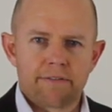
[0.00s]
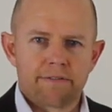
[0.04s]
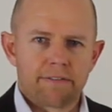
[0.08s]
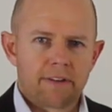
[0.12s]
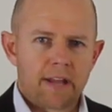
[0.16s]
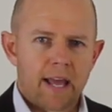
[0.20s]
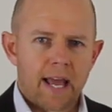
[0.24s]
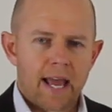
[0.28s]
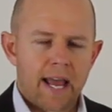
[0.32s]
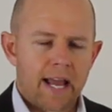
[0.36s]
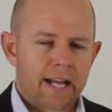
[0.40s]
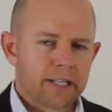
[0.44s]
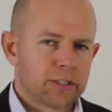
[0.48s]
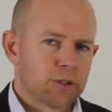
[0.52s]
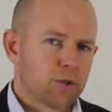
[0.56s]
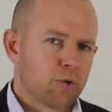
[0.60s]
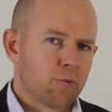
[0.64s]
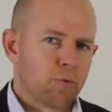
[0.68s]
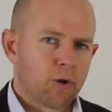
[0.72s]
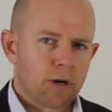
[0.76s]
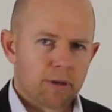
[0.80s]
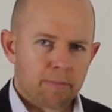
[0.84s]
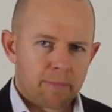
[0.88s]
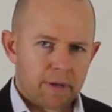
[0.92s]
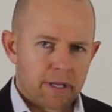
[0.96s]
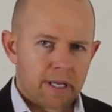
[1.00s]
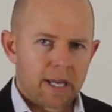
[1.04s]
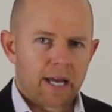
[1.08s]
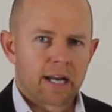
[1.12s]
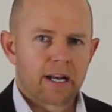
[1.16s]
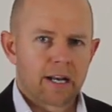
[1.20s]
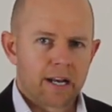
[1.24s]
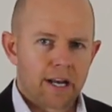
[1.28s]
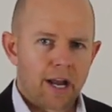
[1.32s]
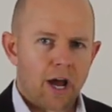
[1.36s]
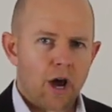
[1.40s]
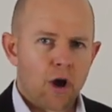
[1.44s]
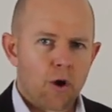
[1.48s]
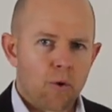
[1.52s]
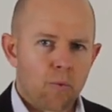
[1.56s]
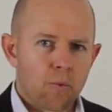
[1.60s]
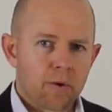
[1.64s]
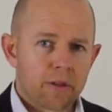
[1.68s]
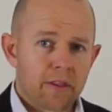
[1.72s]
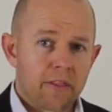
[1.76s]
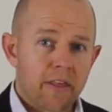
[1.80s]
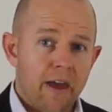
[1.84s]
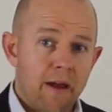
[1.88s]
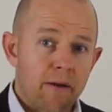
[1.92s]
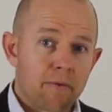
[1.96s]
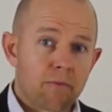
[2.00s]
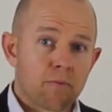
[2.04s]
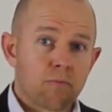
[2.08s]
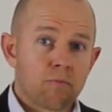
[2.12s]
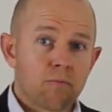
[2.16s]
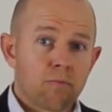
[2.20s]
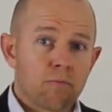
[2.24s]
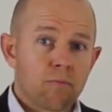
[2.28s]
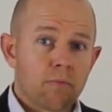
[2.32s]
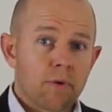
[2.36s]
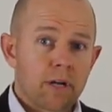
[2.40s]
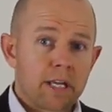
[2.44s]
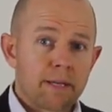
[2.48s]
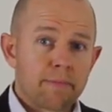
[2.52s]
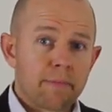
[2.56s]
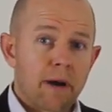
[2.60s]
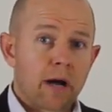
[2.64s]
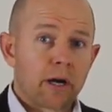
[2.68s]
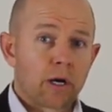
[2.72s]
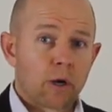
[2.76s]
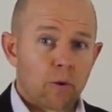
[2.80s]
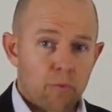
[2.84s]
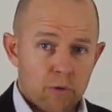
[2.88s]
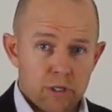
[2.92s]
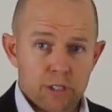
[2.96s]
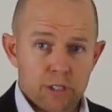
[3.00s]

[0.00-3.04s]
flagged or want to be able to know whether that email got